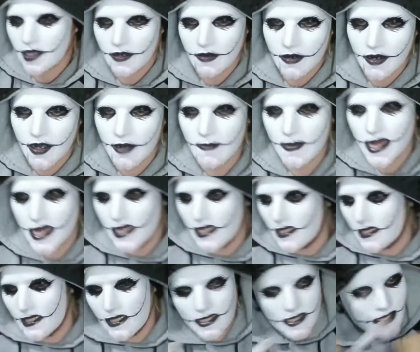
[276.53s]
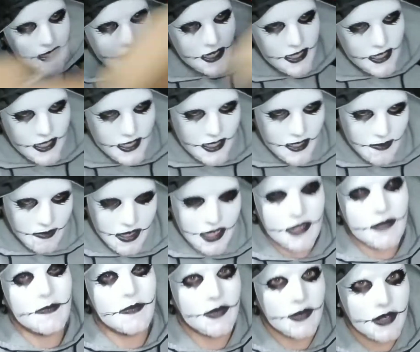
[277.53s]
Rob Pattinson makes a
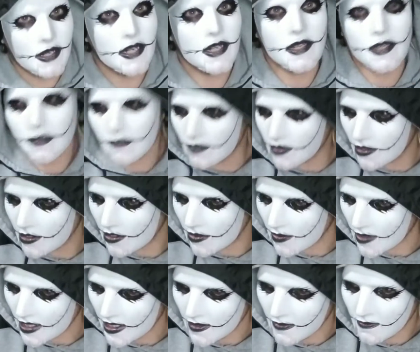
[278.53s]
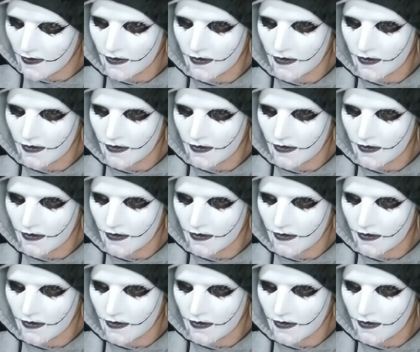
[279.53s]
pretty good Bruce Wayne.